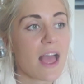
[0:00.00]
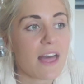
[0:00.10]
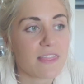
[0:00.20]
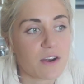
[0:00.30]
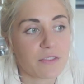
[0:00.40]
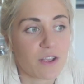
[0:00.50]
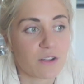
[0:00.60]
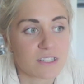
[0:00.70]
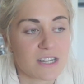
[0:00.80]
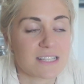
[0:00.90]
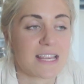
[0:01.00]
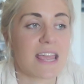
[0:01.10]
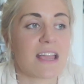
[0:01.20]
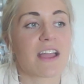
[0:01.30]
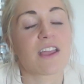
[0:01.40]
and then on the alternate
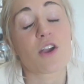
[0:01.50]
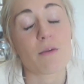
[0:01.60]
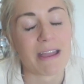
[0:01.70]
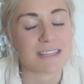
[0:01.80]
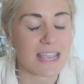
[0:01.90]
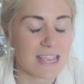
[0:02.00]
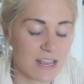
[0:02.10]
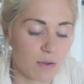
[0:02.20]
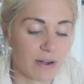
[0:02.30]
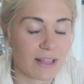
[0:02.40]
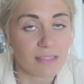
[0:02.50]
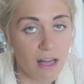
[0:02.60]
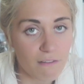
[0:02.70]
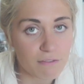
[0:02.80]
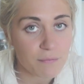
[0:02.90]
day I can go back to eating what I
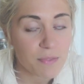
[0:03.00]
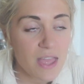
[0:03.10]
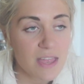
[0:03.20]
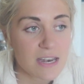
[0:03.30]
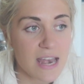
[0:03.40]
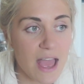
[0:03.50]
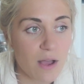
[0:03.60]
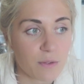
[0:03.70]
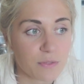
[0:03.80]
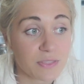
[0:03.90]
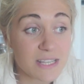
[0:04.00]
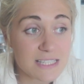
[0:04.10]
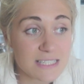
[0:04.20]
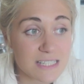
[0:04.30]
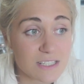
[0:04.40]
love. Now
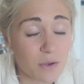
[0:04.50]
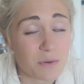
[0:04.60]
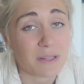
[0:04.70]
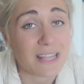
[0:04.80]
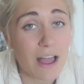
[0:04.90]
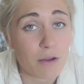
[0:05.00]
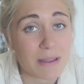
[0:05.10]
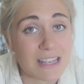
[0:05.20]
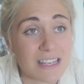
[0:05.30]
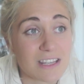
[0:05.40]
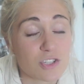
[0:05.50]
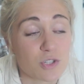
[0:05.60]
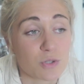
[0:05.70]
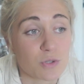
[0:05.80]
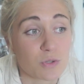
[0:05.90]
this is going to allow me
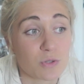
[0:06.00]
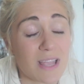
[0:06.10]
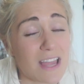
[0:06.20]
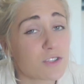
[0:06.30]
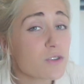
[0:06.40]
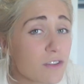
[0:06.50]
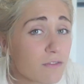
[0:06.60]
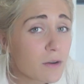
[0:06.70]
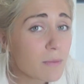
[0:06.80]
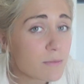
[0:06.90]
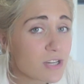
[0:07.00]
to do the FODMAP